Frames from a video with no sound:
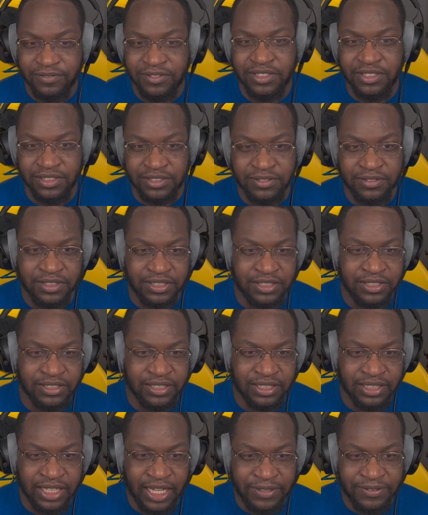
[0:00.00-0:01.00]
which is really
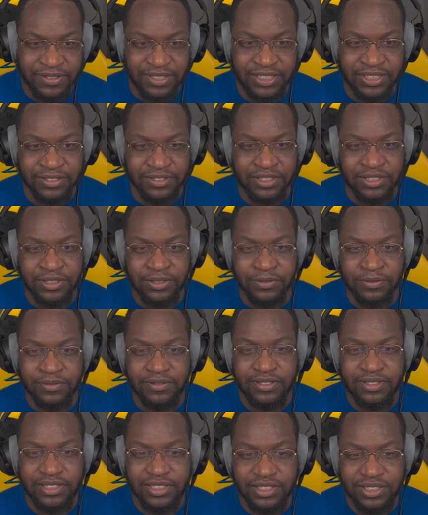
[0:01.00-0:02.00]
good. Lifesteal too.
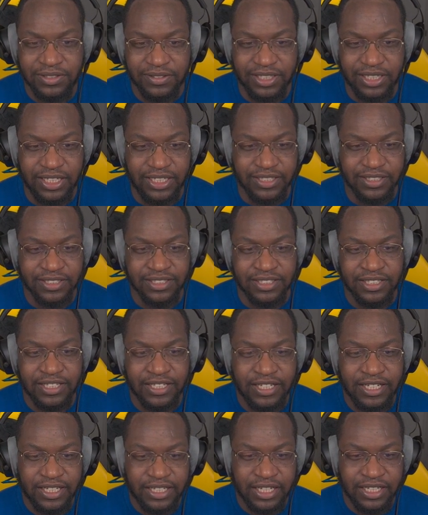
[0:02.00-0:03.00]
So it heals.
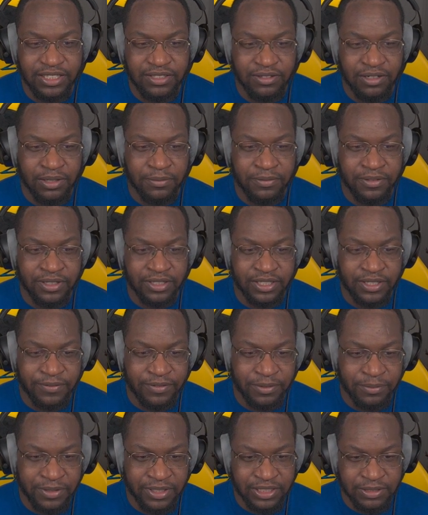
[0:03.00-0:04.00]
Anti-armor,
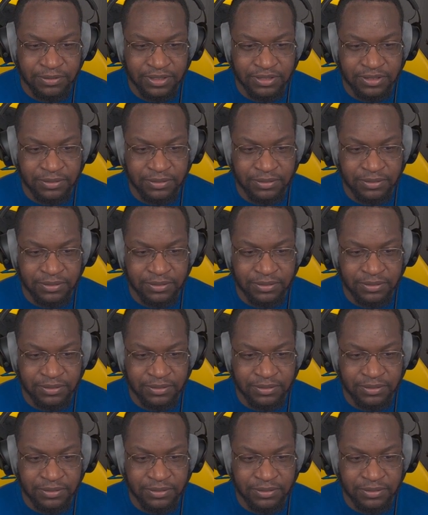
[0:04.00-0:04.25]
give your minions